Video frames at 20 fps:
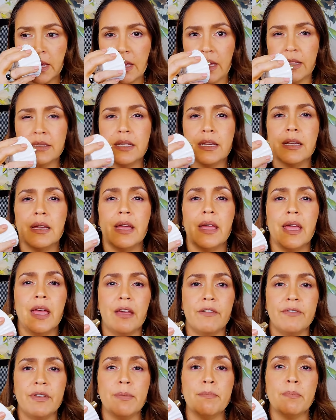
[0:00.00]
It's like a
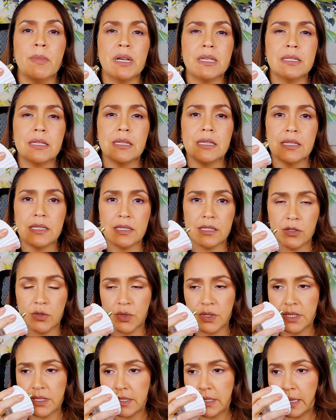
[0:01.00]
heavy, musky
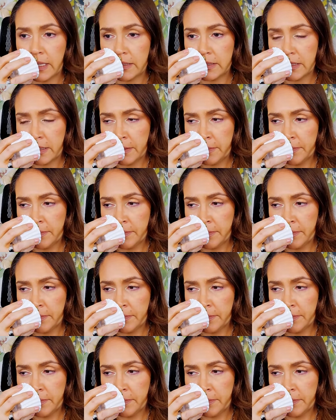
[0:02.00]
citrus scent.